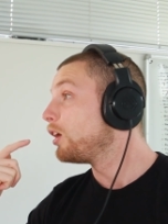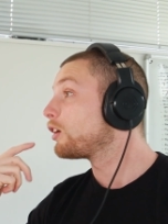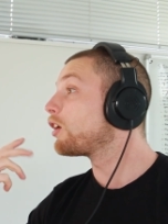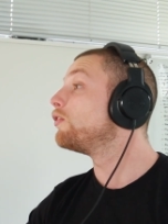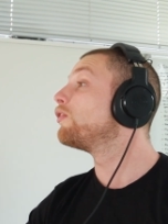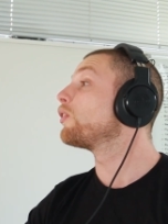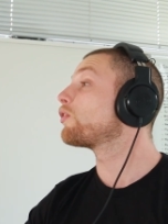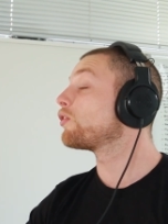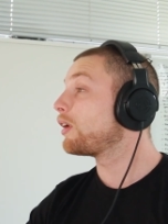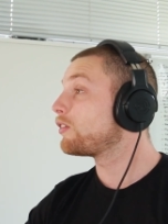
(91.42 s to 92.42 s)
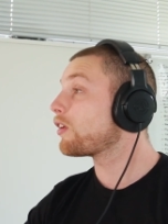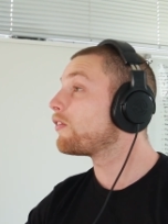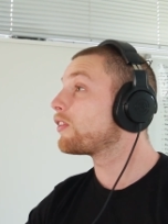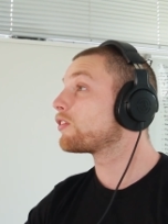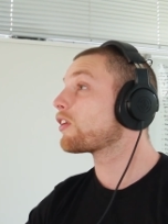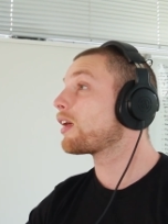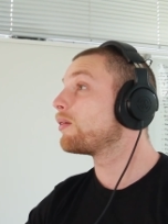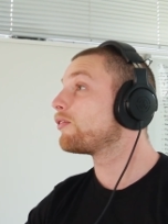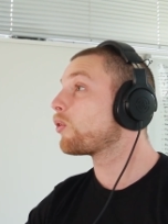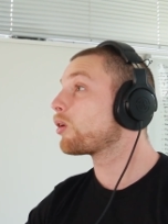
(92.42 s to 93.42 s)
conversion rates of the
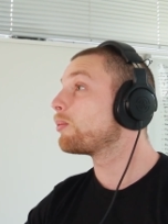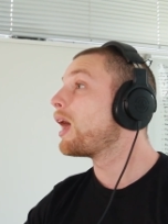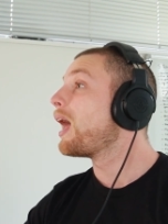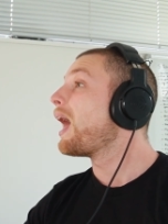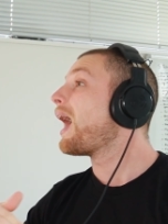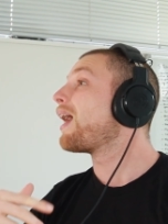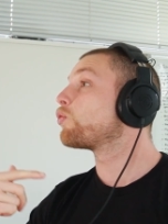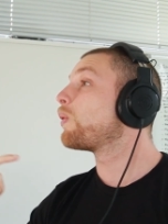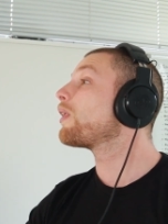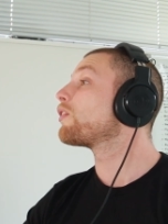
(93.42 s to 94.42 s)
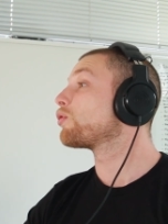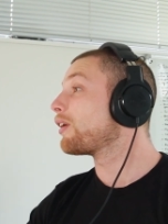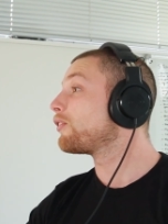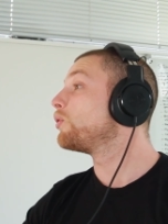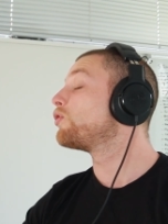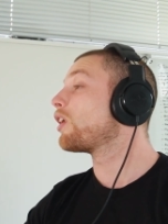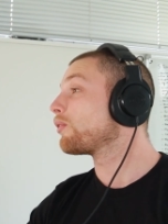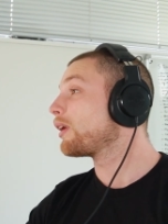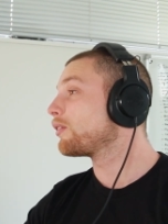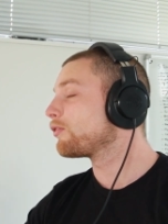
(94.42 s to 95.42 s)
sign-up form, as well as revenue
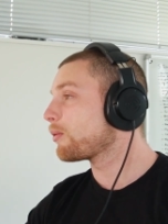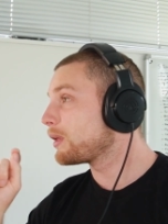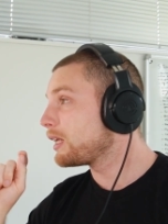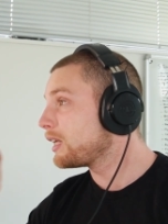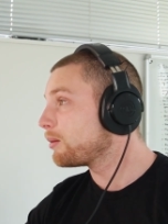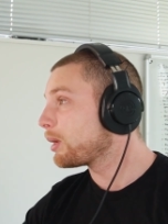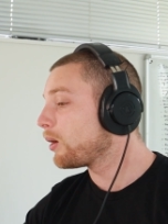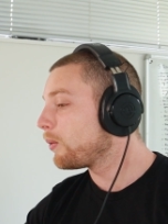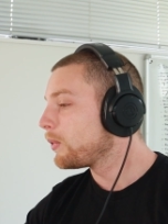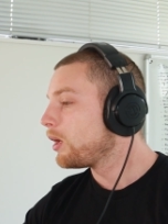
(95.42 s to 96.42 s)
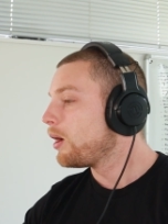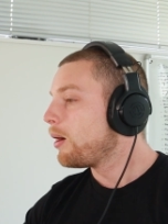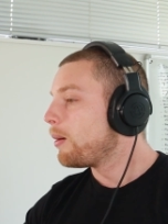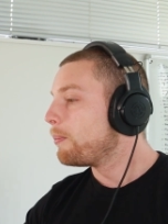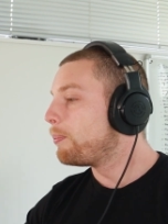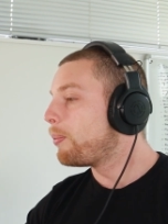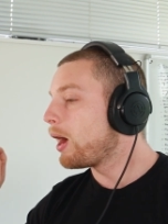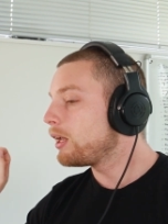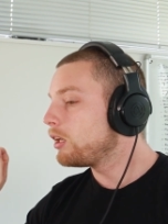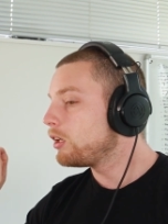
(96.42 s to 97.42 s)
generated from the email.
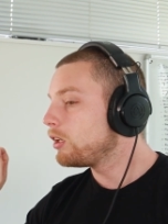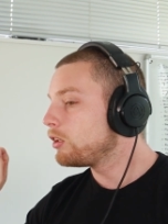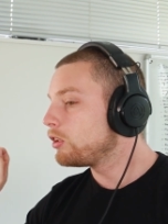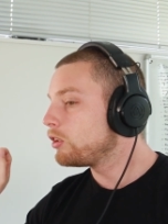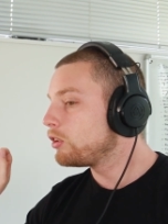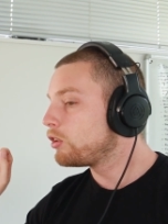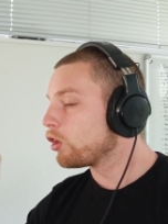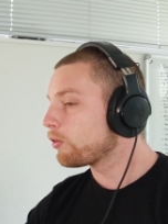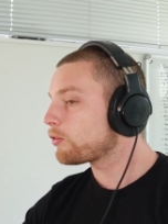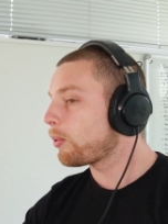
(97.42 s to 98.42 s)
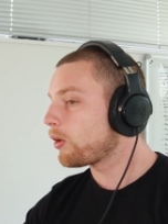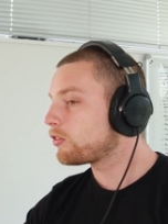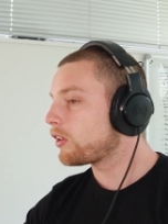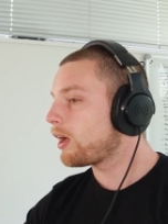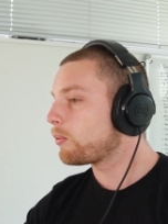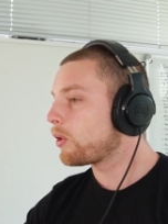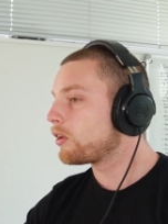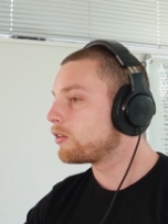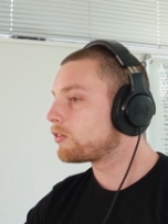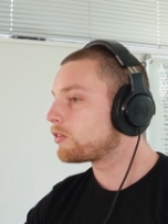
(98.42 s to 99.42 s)
But your response to that
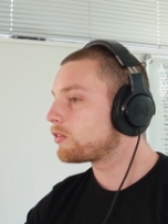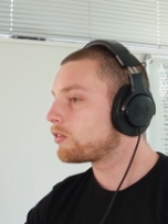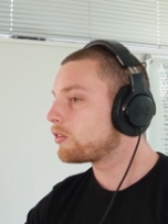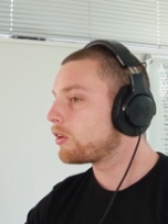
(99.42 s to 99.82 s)
was